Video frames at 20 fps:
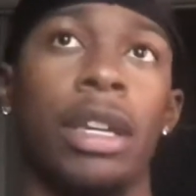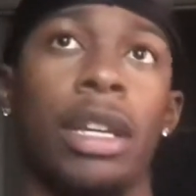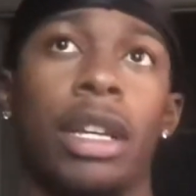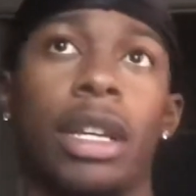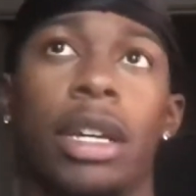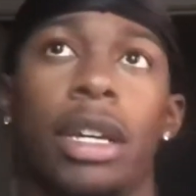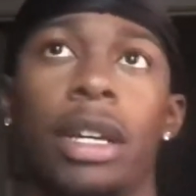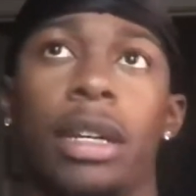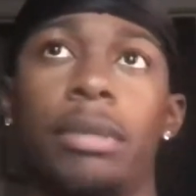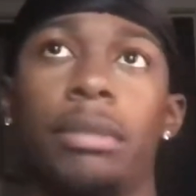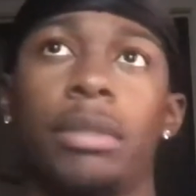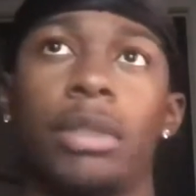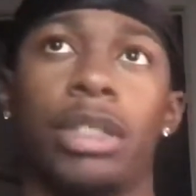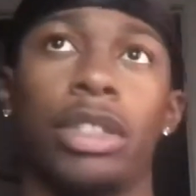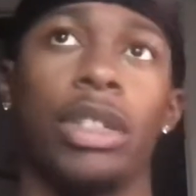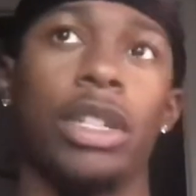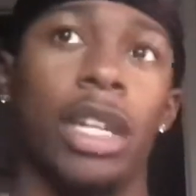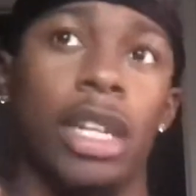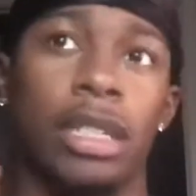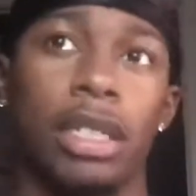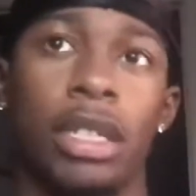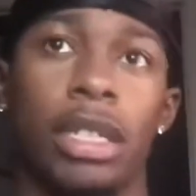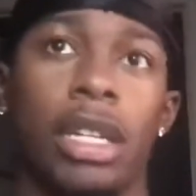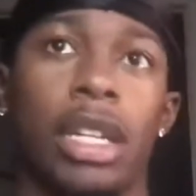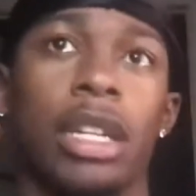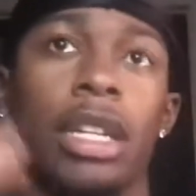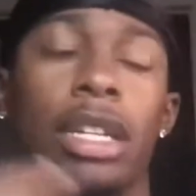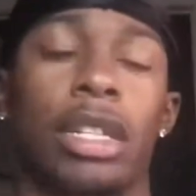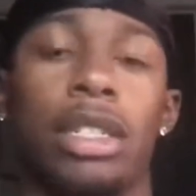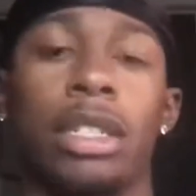Um, so you guys can
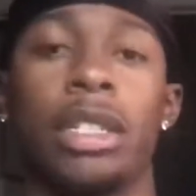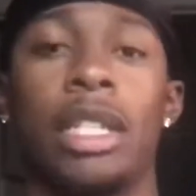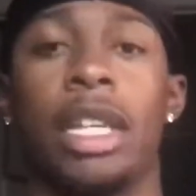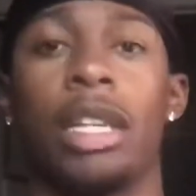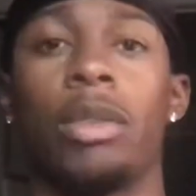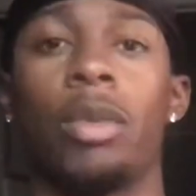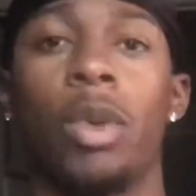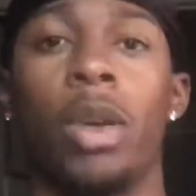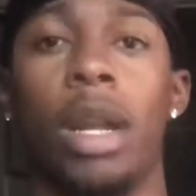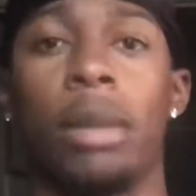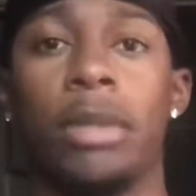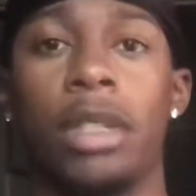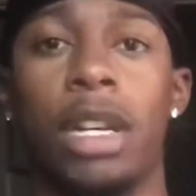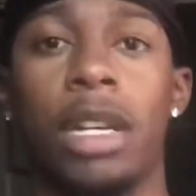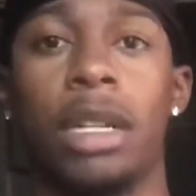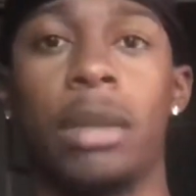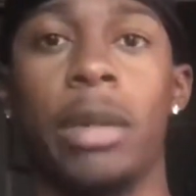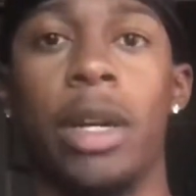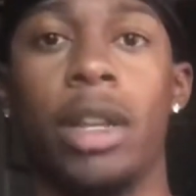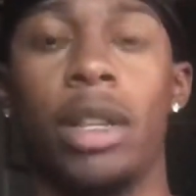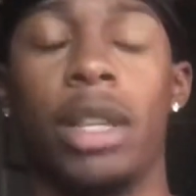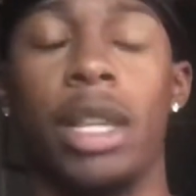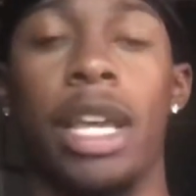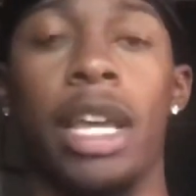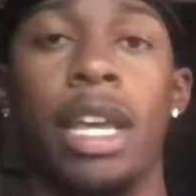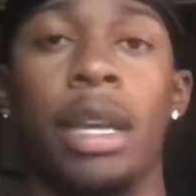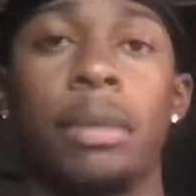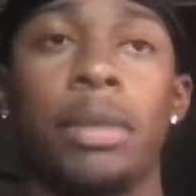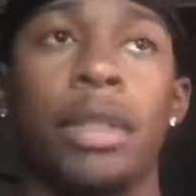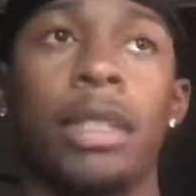like understand what I'm talking about
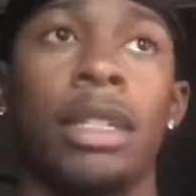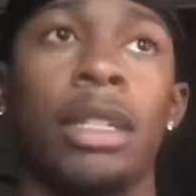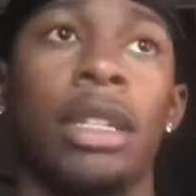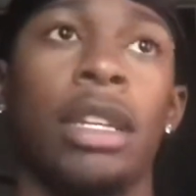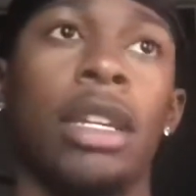layups.